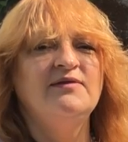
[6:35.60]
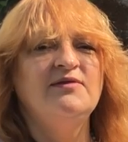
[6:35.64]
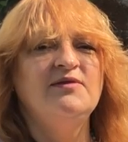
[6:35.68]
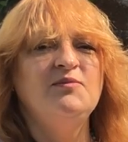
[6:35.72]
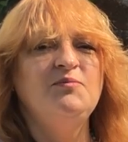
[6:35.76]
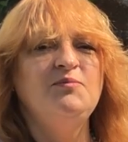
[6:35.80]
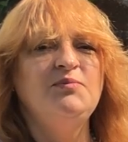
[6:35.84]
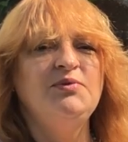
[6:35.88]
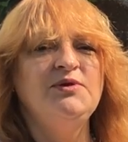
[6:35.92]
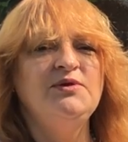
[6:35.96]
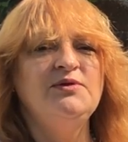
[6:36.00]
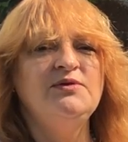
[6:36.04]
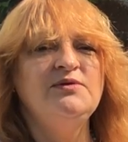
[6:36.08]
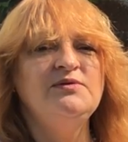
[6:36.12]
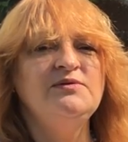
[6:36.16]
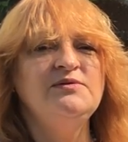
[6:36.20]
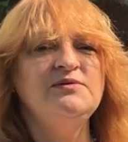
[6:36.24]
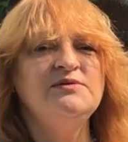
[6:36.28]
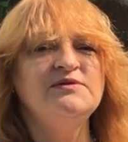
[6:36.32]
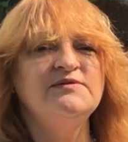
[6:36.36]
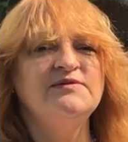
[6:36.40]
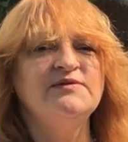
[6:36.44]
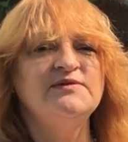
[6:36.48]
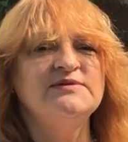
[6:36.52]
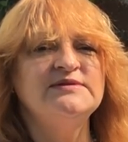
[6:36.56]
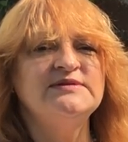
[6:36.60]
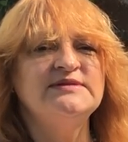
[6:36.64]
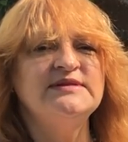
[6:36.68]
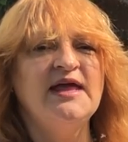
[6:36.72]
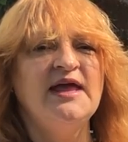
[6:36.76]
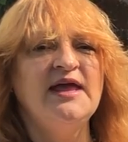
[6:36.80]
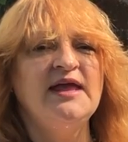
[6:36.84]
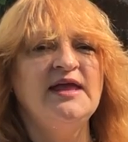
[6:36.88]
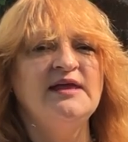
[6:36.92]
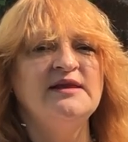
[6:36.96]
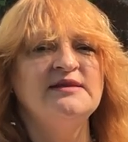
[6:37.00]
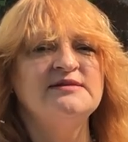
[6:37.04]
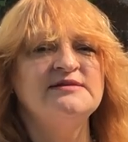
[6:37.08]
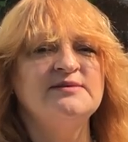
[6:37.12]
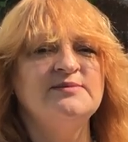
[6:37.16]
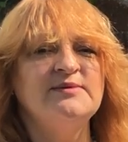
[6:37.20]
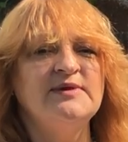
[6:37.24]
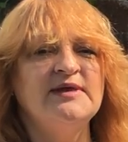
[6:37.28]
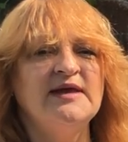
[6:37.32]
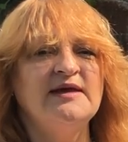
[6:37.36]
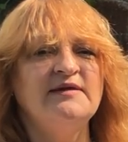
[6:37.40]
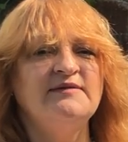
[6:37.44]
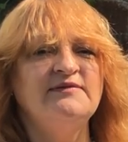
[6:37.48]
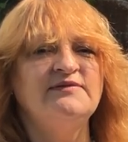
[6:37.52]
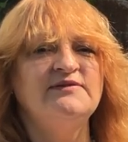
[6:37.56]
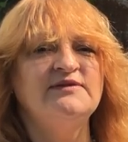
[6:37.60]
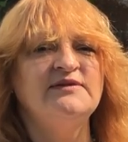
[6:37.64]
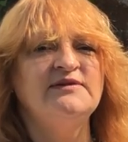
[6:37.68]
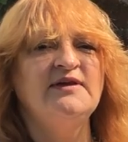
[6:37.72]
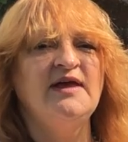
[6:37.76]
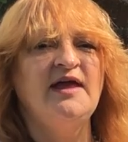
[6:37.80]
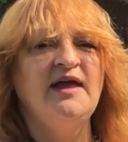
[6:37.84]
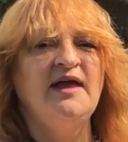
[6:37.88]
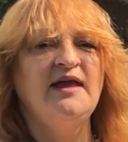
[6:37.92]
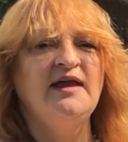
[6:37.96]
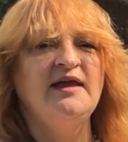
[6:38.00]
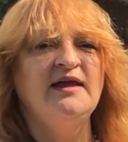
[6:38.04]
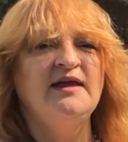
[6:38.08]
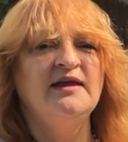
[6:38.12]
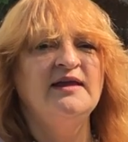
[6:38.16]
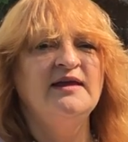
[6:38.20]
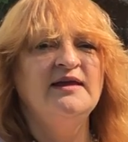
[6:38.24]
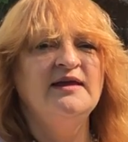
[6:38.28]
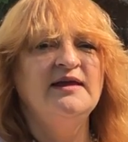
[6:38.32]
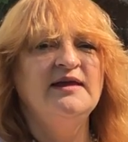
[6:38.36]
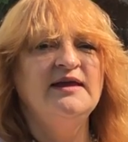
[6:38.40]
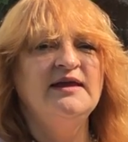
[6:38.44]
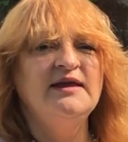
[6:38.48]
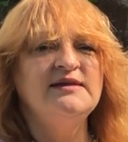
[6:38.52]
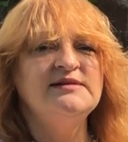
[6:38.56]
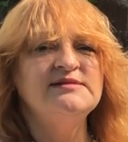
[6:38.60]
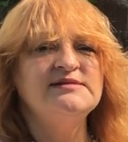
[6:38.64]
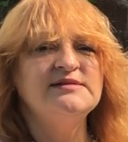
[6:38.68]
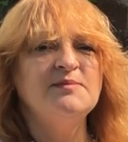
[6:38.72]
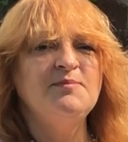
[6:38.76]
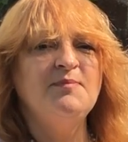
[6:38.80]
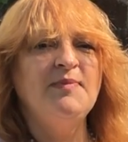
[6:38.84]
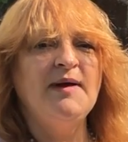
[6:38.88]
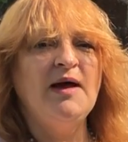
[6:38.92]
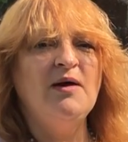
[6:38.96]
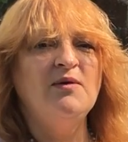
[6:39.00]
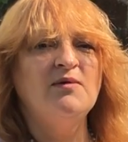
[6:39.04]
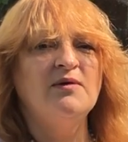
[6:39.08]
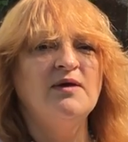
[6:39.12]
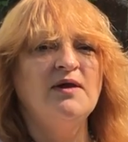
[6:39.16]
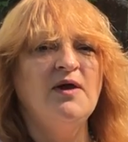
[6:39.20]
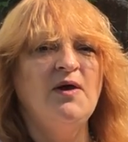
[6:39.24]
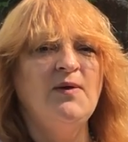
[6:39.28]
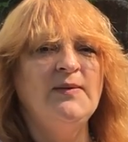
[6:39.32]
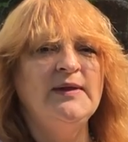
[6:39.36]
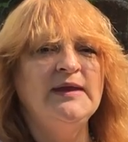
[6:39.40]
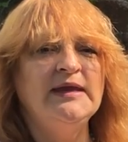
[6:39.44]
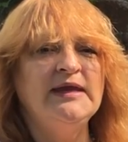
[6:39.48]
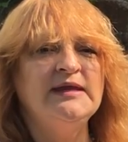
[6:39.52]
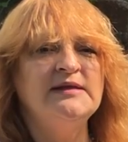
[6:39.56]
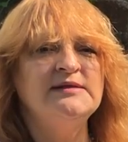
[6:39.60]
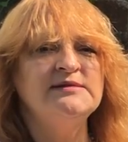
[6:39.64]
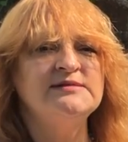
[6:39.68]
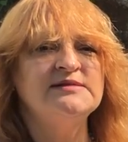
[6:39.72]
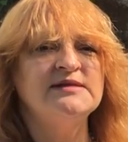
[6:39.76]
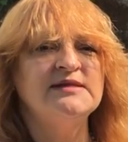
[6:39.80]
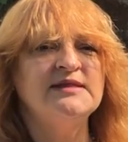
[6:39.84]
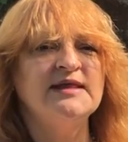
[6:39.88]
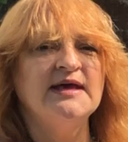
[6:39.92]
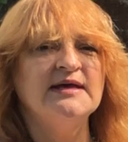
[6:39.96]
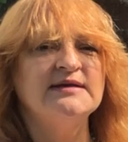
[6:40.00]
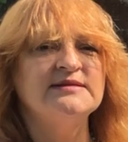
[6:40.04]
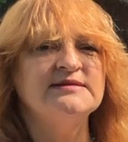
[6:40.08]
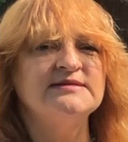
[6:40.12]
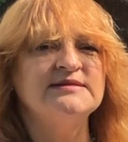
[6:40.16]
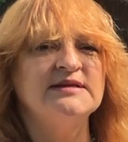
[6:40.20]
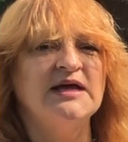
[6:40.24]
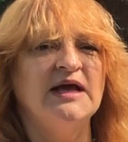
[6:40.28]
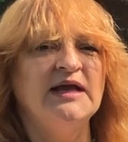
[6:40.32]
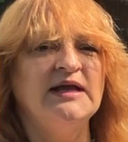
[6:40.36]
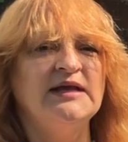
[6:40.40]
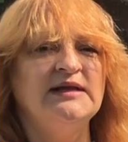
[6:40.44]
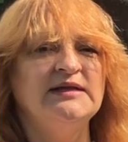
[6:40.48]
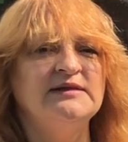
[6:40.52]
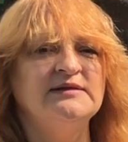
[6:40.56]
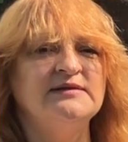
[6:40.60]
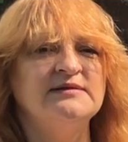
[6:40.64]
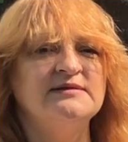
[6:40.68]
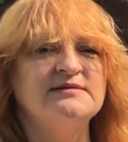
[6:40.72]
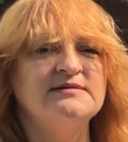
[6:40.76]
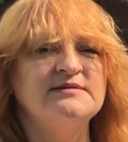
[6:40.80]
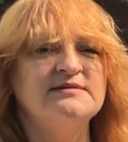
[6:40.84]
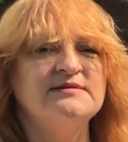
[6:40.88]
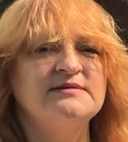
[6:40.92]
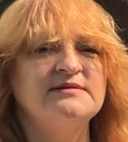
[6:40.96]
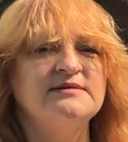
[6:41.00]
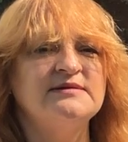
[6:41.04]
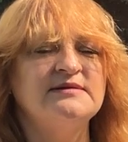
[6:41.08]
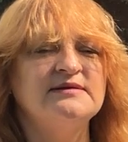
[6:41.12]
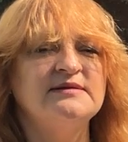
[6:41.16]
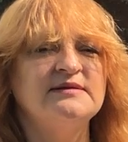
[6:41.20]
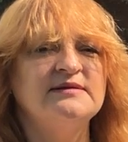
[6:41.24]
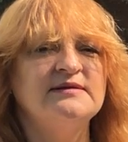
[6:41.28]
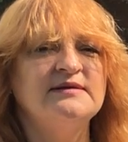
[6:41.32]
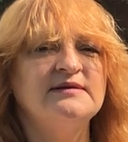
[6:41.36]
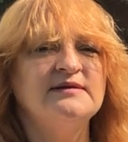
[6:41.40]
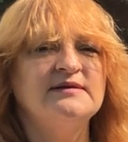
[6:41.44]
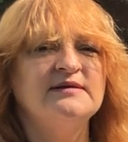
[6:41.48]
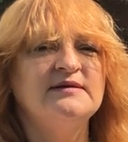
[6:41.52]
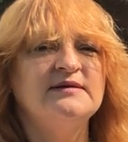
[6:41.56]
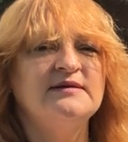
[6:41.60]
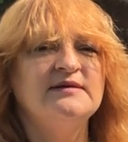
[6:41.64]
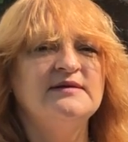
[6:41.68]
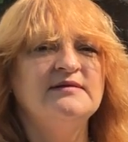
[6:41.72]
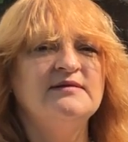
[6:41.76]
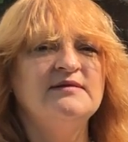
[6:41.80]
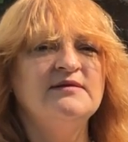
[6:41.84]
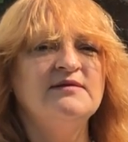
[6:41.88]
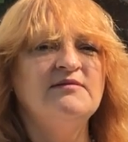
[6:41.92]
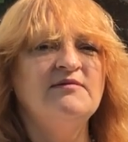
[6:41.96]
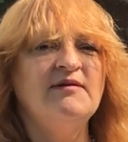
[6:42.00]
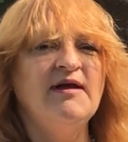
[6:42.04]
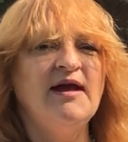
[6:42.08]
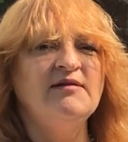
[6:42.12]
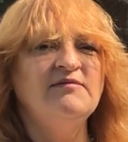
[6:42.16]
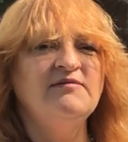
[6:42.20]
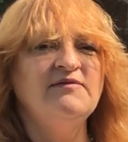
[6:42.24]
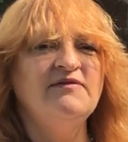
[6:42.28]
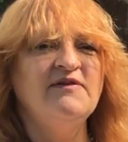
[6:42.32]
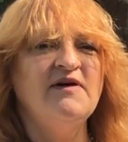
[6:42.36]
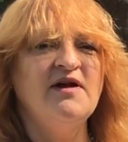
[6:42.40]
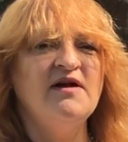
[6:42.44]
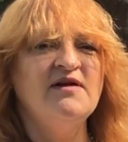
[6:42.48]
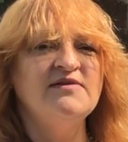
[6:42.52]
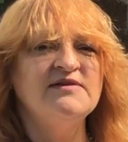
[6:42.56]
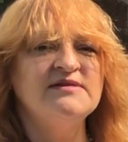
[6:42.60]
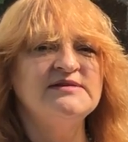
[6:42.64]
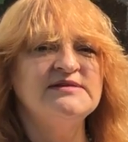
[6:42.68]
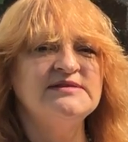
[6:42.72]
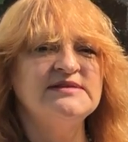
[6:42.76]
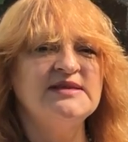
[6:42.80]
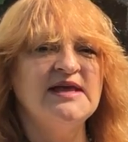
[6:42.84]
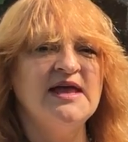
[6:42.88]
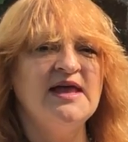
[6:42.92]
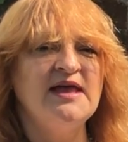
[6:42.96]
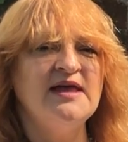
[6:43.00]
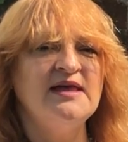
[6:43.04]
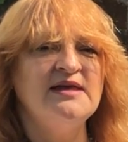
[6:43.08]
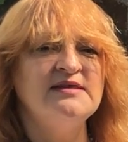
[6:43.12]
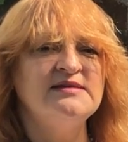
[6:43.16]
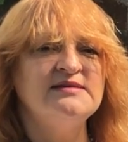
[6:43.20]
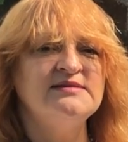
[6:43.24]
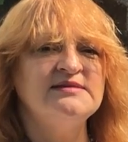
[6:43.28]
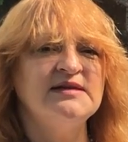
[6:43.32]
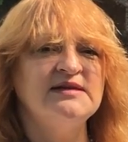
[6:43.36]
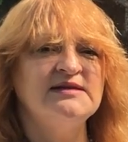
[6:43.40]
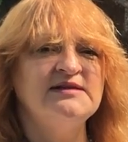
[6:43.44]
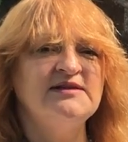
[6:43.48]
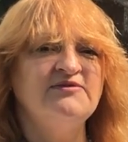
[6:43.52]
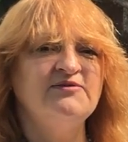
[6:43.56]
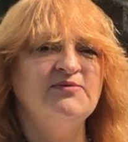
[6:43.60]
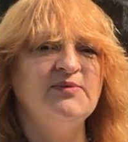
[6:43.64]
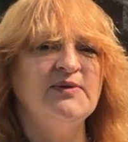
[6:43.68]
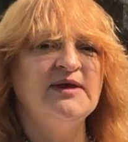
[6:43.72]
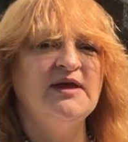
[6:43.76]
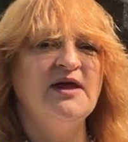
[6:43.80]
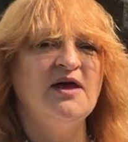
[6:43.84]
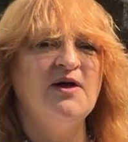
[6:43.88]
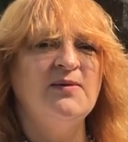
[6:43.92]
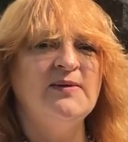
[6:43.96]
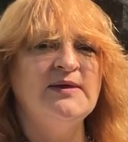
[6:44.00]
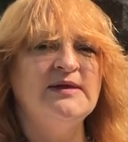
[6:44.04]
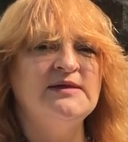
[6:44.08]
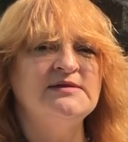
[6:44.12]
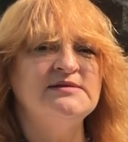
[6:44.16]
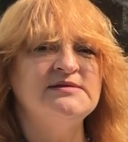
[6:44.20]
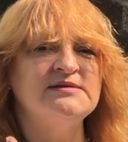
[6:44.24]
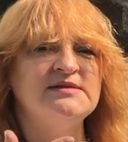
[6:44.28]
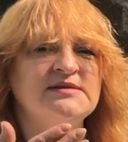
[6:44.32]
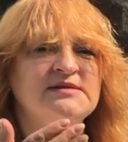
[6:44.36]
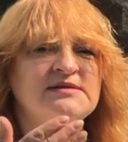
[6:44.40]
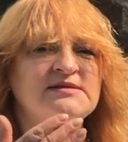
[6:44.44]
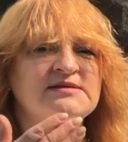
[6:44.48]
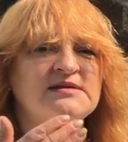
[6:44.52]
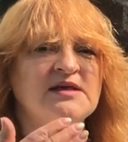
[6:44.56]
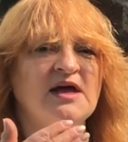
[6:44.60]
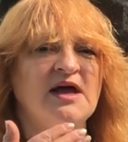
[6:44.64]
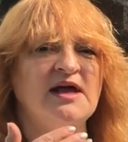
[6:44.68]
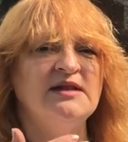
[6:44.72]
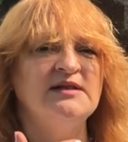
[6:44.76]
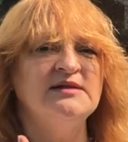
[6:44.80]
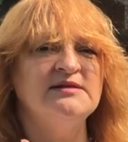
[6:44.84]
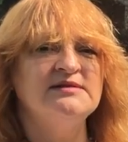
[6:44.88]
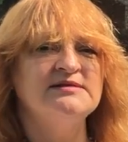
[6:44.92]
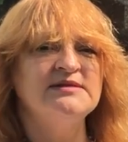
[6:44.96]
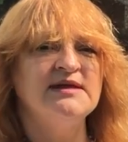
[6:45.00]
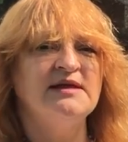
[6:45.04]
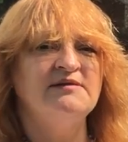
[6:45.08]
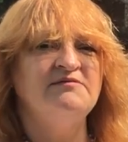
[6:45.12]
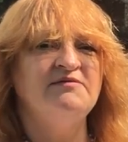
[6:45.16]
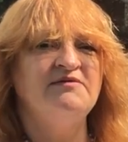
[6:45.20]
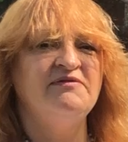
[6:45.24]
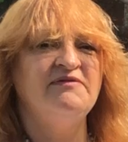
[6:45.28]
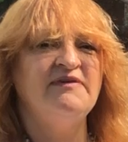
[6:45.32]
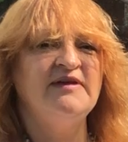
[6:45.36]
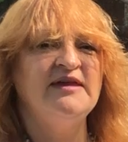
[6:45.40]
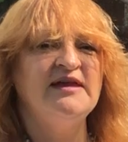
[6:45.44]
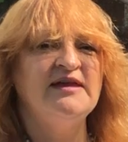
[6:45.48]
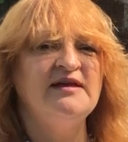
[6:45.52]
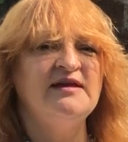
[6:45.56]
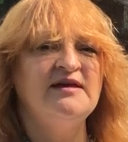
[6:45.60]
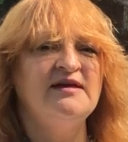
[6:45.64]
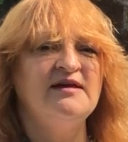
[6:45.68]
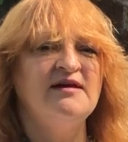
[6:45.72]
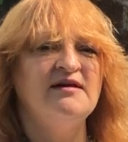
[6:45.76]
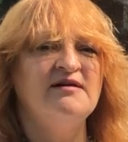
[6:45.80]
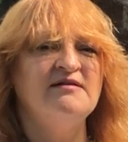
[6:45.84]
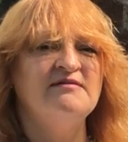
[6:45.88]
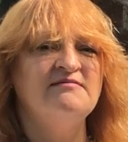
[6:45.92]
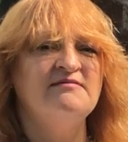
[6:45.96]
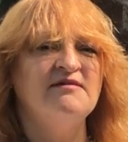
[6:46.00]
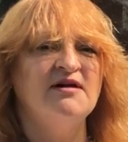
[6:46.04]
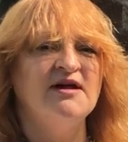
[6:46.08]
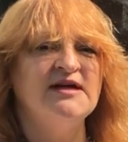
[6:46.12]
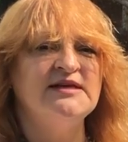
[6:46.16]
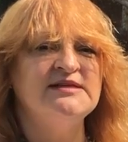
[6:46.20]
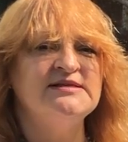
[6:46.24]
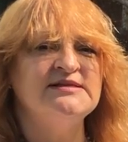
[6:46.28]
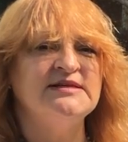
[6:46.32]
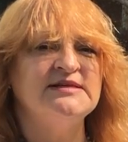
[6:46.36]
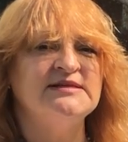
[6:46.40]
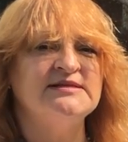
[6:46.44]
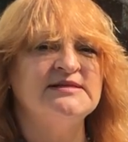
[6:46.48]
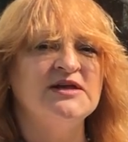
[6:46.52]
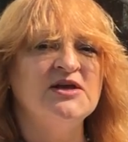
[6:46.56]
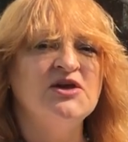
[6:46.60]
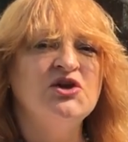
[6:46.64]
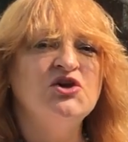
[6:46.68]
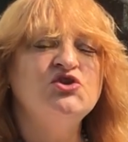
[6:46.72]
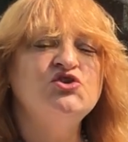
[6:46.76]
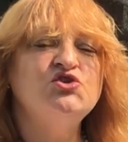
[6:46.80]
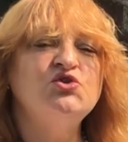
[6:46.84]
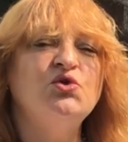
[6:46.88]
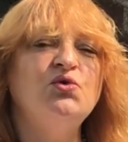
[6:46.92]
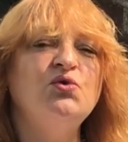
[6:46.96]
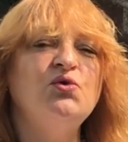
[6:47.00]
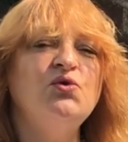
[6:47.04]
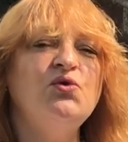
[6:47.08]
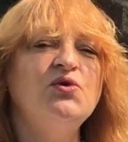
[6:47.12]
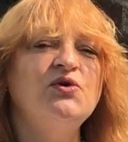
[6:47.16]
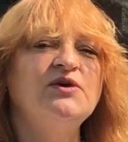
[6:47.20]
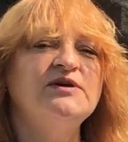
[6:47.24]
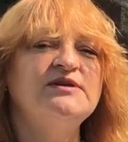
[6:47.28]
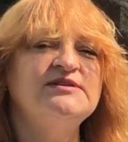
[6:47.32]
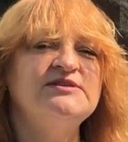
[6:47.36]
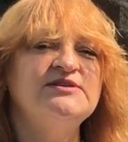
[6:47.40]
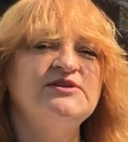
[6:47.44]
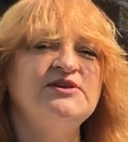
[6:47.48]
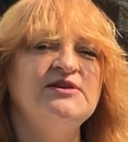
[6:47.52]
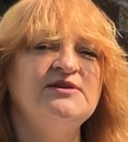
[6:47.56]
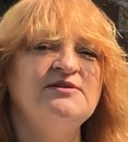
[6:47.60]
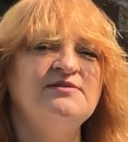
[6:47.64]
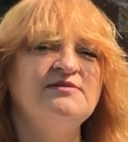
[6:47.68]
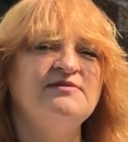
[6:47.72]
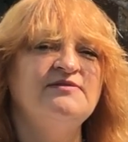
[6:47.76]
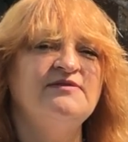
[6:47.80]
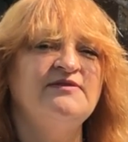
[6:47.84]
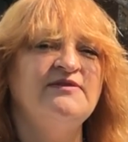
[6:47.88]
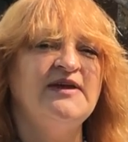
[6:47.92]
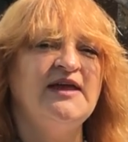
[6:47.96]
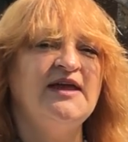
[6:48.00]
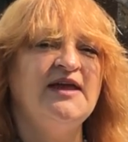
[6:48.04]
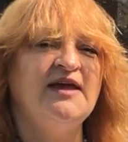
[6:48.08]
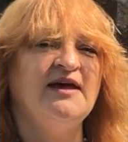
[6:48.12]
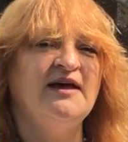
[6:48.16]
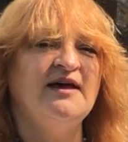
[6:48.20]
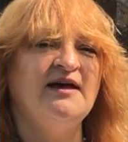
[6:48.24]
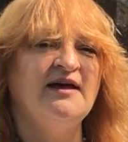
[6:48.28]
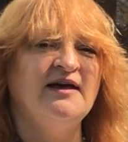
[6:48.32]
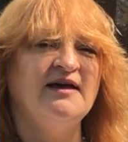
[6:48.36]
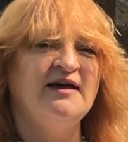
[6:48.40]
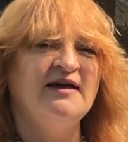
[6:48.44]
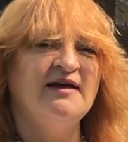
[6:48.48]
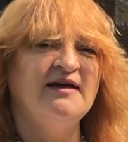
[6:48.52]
The beautiful sayings that we have today, it's about going into that silence. The grandfather says that if we go into the silence and fear arises, talk to your fear.